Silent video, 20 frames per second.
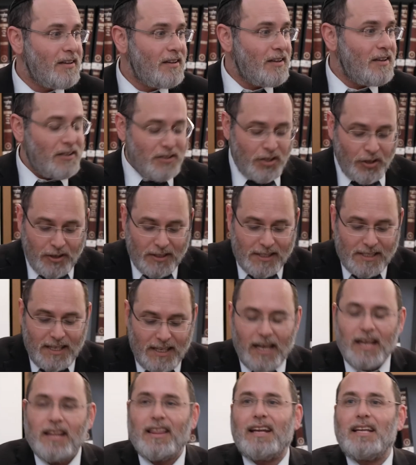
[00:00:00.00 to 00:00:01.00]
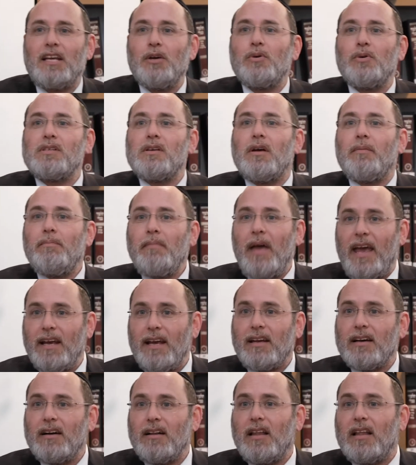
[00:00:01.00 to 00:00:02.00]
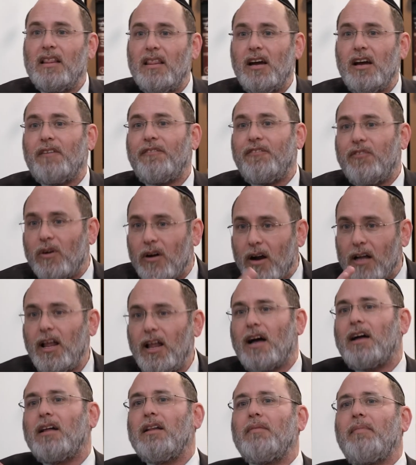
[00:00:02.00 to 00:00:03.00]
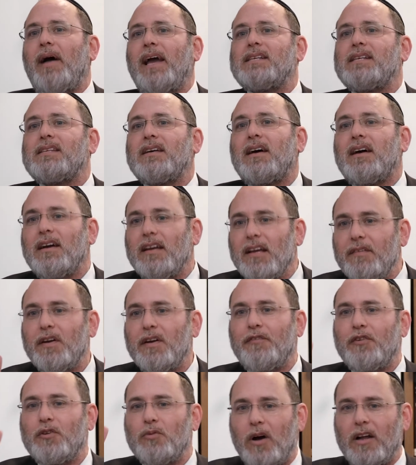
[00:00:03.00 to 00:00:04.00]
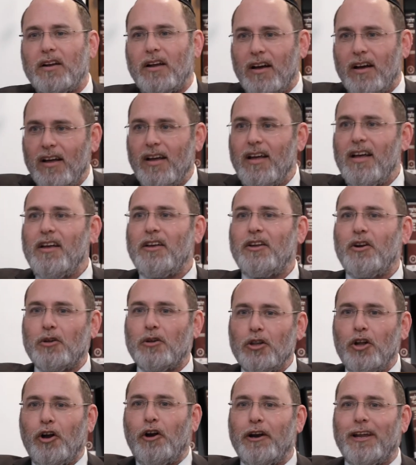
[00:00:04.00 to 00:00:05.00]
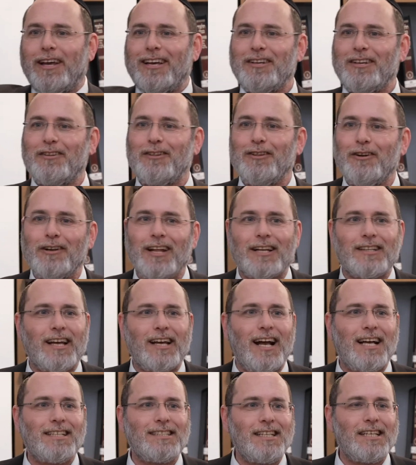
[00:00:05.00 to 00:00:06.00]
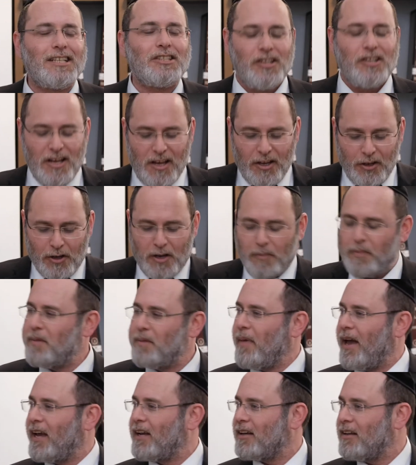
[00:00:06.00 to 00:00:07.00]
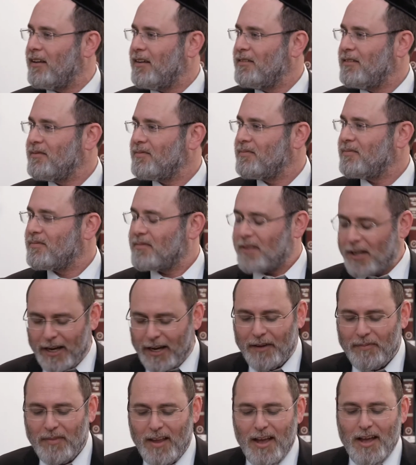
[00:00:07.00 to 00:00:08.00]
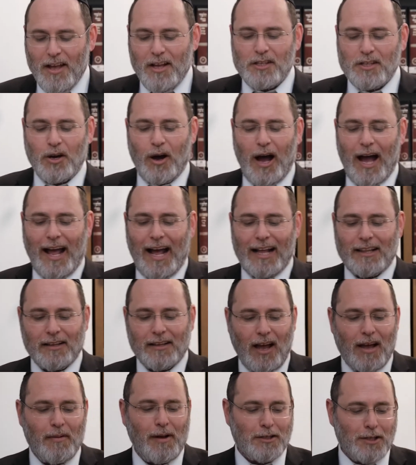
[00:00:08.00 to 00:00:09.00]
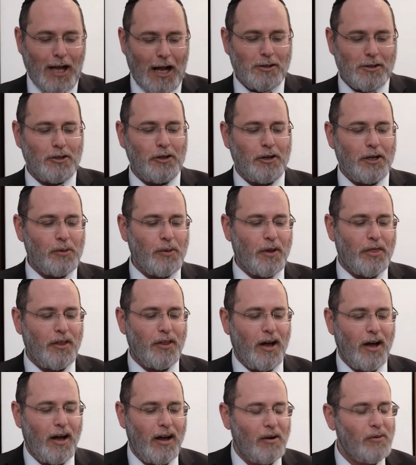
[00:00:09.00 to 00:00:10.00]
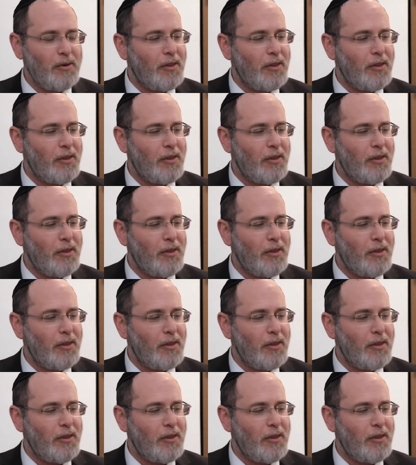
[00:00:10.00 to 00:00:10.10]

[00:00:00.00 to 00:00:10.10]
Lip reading: So you see that he was mekel, and therefore halacha l'maisa, even if you'd want to, you'd learn like the Chazon Ish, you could be mekel. Okay. So at the time I was learning with a